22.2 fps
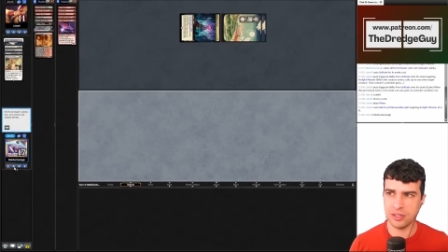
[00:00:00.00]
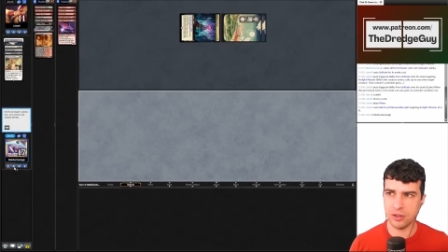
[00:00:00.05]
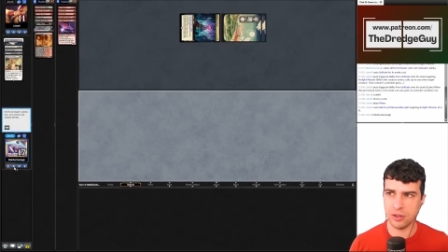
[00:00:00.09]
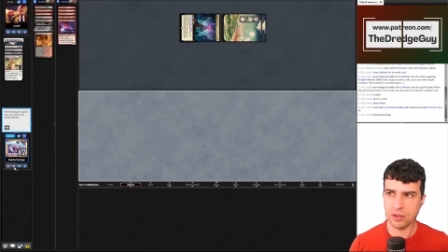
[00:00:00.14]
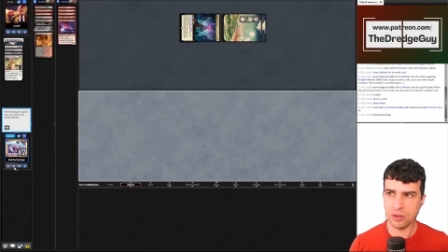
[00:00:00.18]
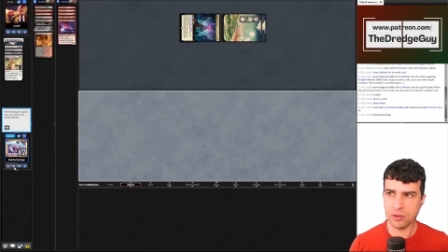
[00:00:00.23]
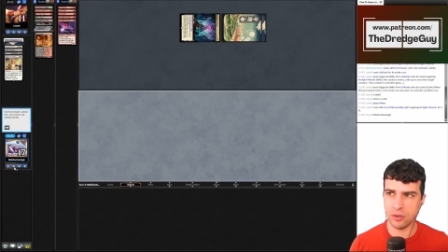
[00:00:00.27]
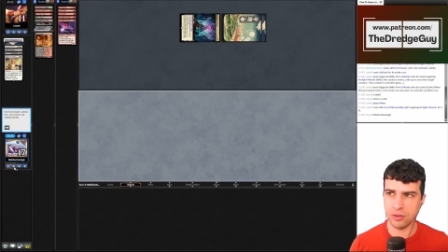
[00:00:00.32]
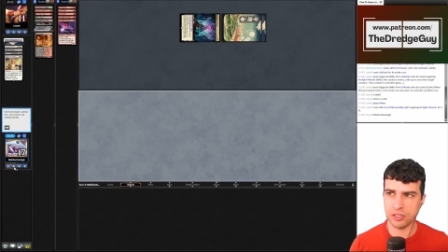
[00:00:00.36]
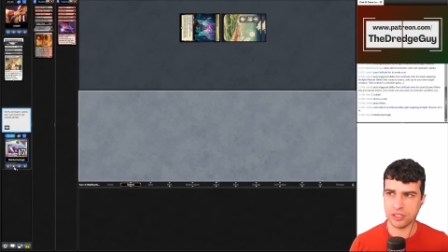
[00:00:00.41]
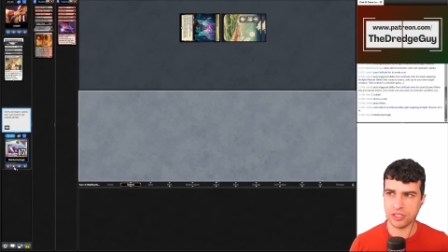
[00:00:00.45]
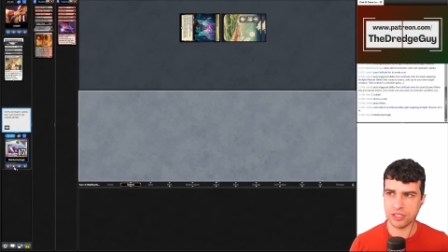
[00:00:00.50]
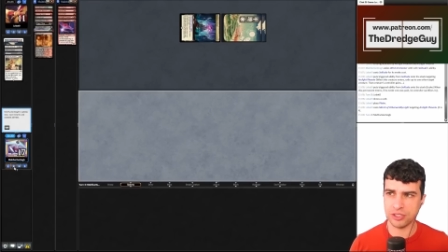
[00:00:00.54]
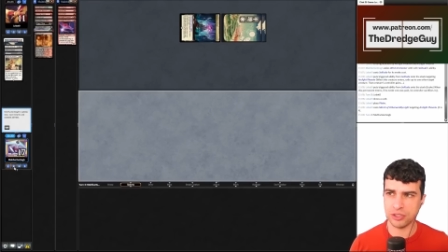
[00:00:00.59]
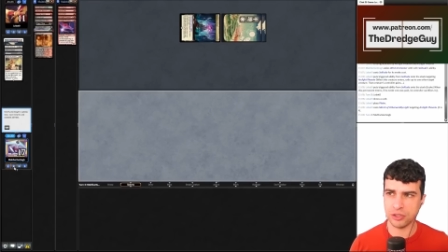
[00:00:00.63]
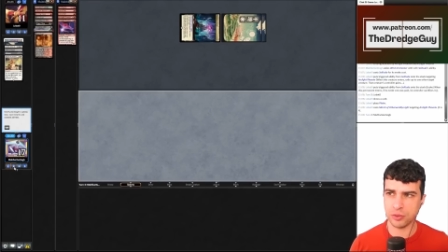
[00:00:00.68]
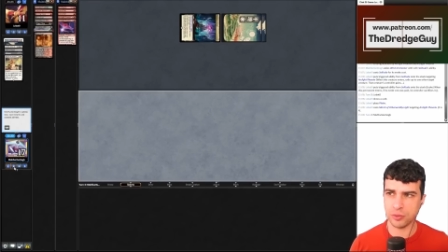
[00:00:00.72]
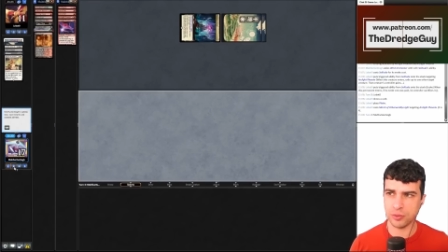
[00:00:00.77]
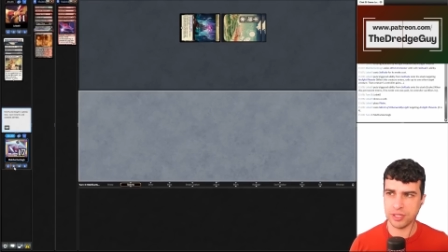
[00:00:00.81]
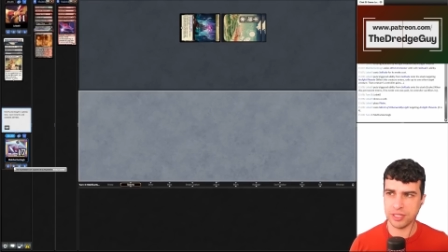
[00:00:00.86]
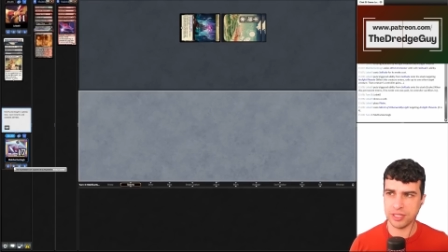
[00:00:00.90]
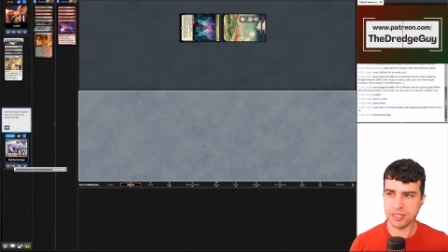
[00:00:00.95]
Our only chance
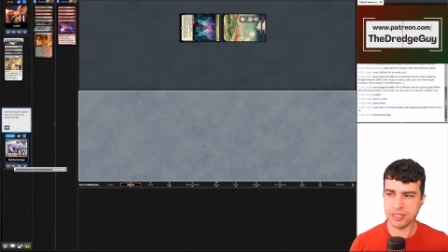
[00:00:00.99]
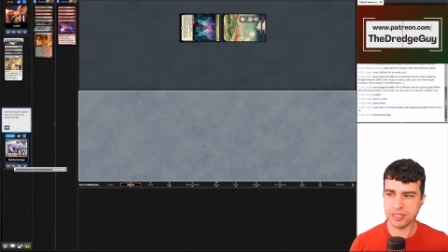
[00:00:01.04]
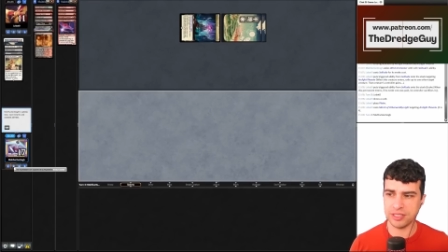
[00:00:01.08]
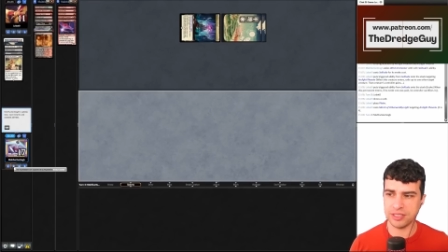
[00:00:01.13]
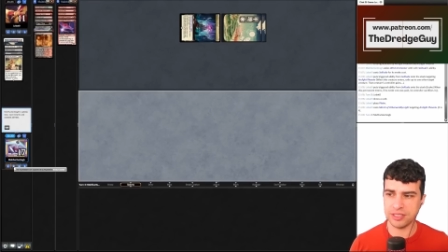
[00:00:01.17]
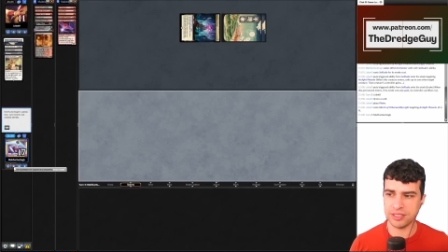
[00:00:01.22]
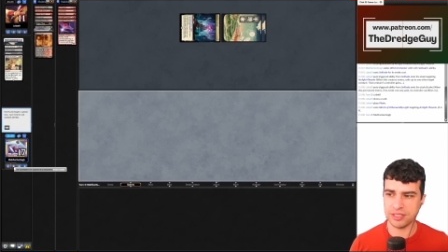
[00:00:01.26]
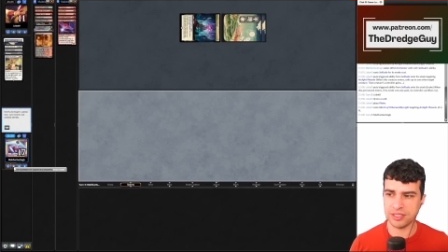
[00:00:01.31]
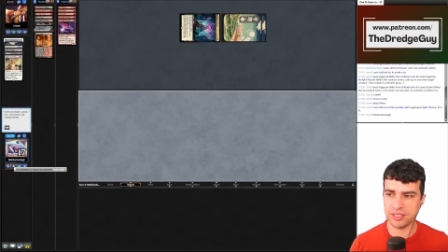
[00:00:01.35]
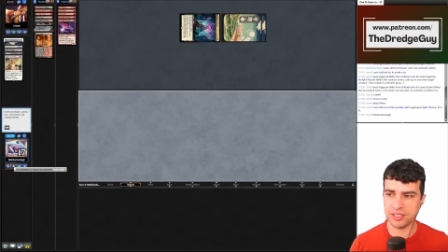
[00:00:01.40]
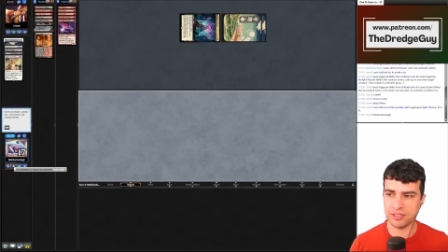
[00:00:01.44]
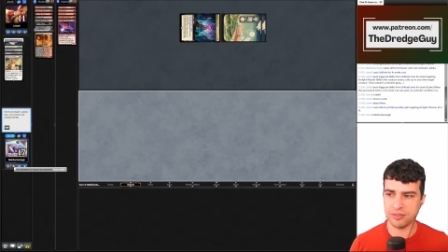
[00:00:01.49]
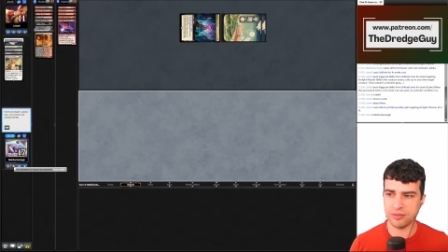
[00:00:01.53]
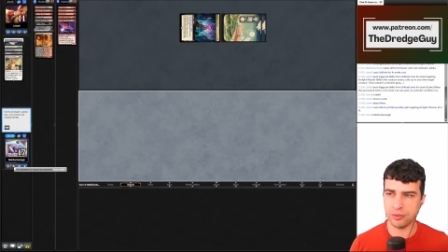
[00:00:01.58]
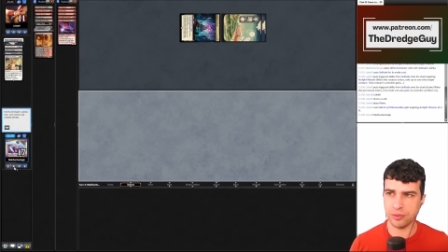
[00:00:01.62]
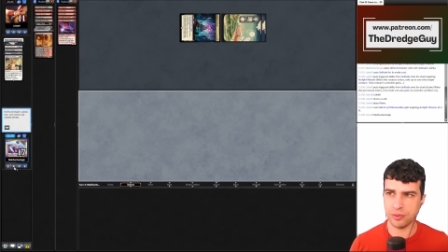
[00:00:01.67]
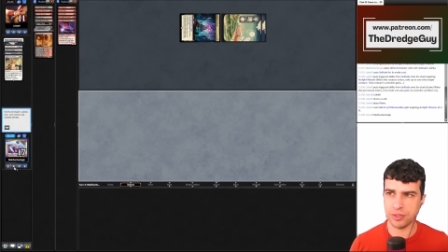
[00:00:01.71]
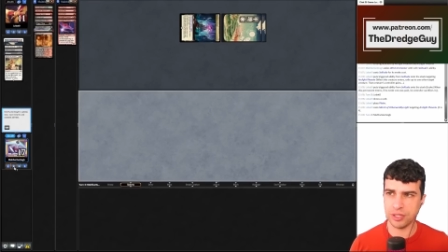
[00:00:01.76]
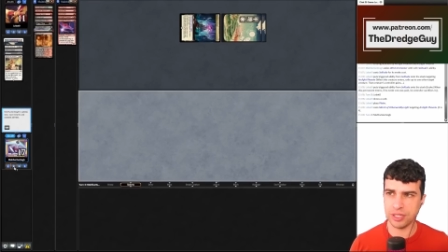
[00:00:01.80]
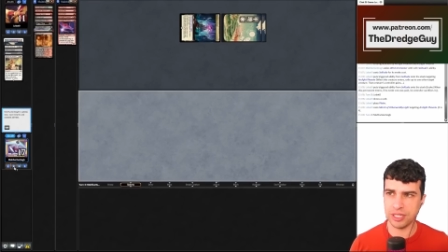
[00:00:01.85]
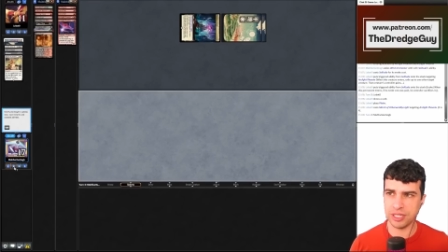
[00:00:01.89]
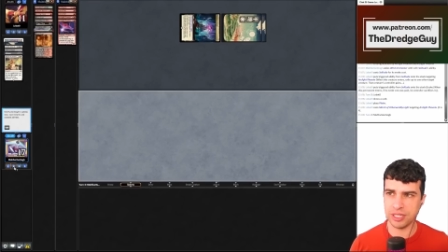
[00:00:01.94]
to win is if
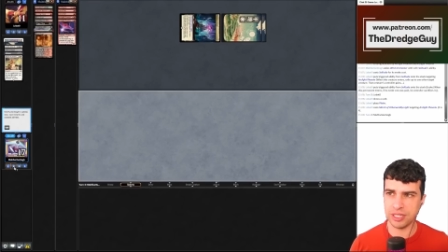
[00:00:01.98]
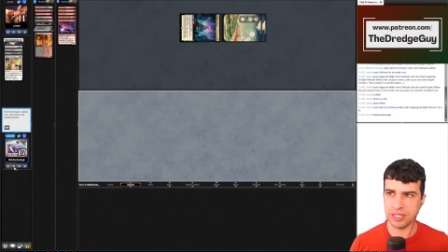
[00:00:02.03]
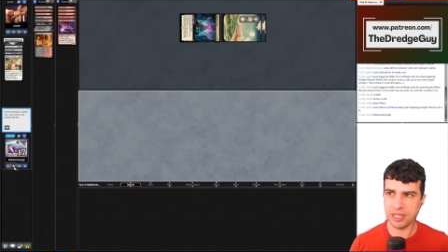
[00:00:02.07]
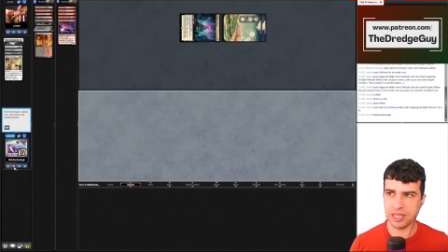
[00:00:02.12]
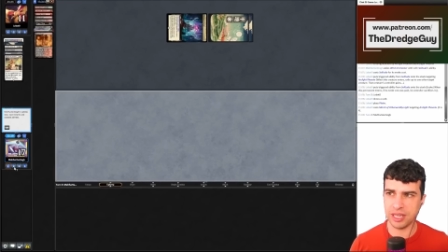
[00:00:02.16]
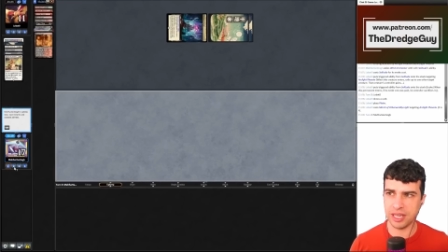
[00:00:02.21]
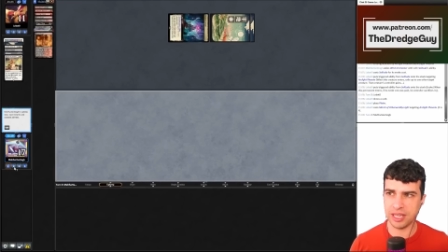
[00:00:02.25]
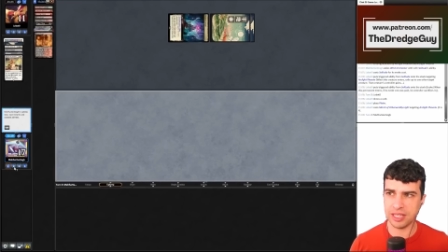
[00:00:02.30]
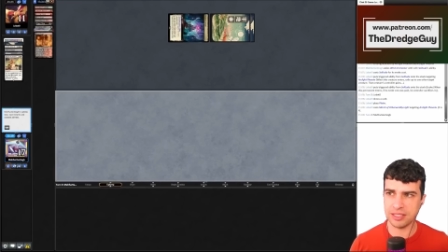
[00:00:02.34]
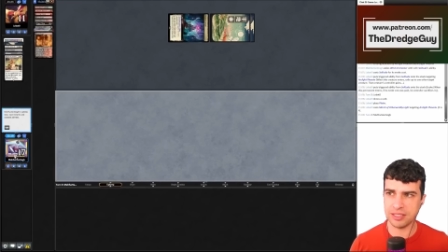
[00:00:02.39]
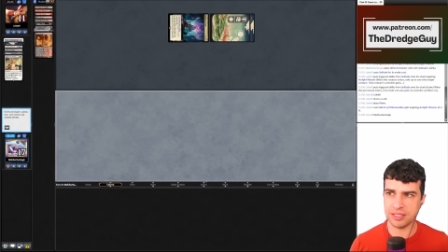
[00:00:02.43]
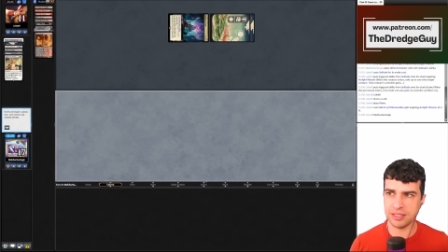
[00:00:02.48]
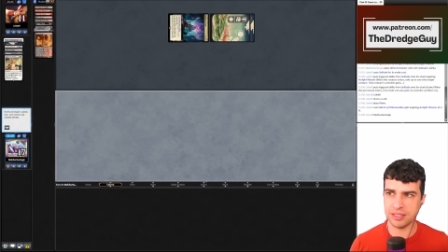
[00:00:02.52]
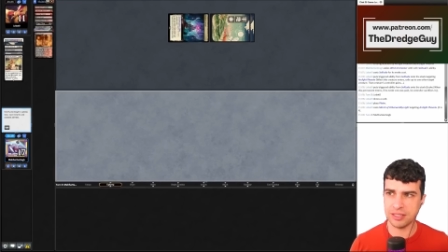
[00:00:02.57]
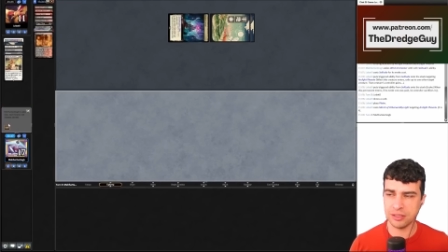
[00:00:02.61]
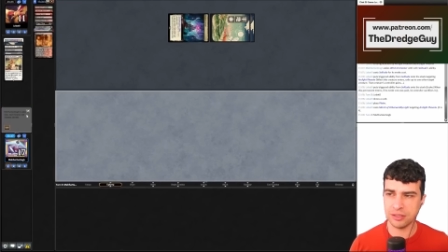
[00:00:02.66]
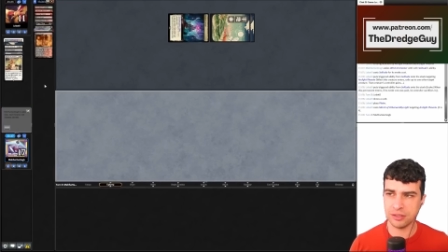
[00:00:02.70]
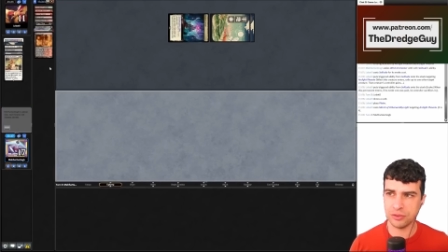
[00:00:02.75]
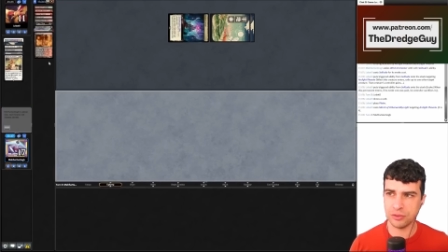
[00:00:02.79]
we hit